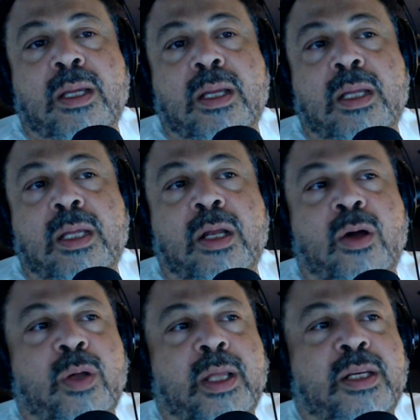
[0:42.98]
you
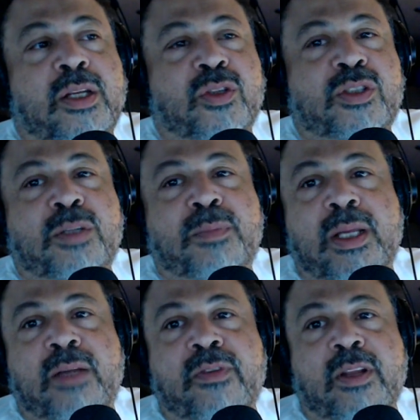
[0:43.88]
know, it used to
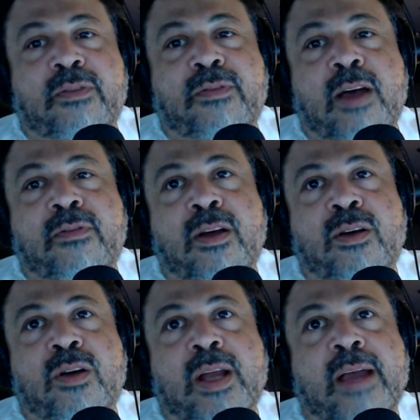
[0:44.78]
be Philly
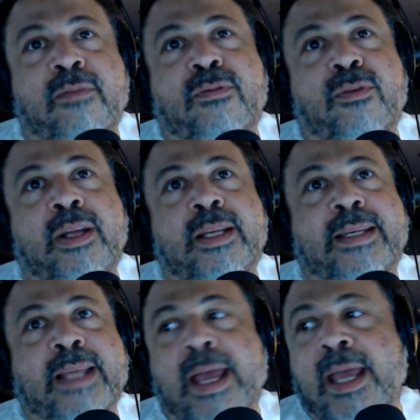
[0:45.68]
500 every
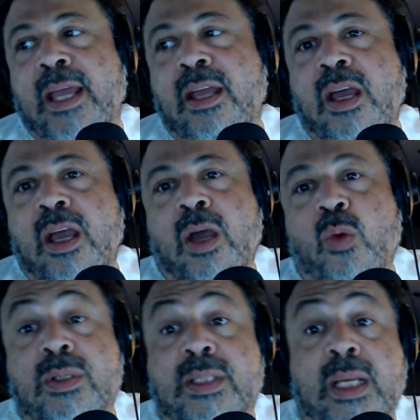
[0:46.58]
day
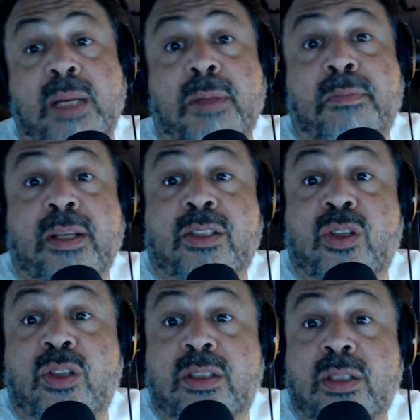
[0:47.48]
was sending me
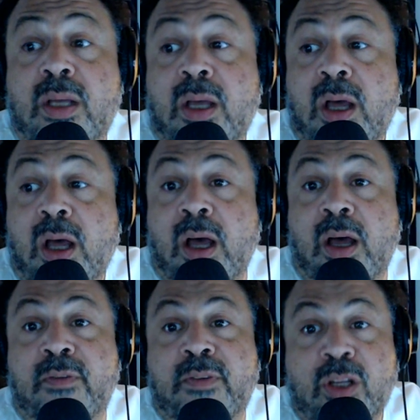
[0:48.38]
pictures
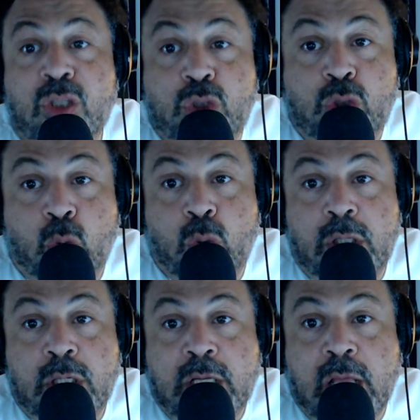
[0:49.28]
of
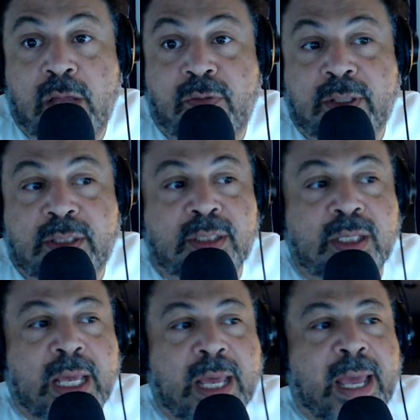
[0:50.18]
Jordan Davis
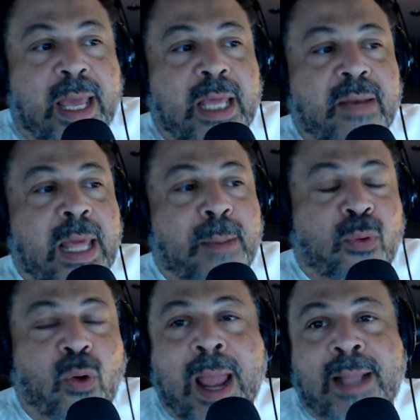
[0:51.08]
in that
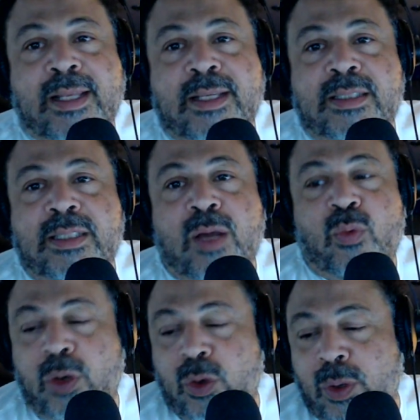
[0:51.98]
practice. Now,
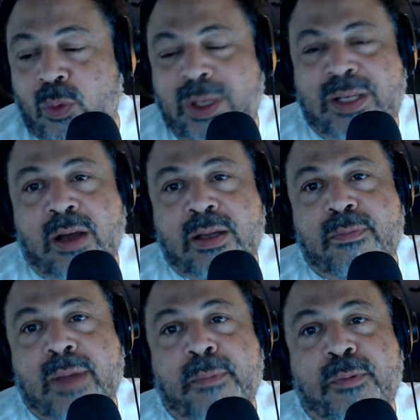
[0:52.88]
you know, we, we talking
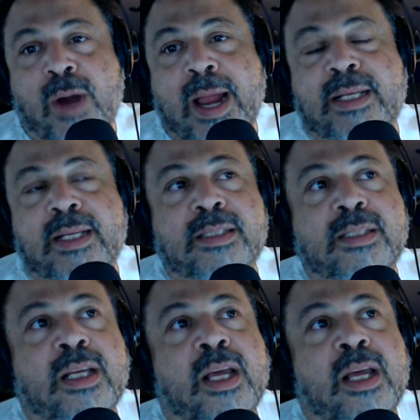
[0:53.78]
about practice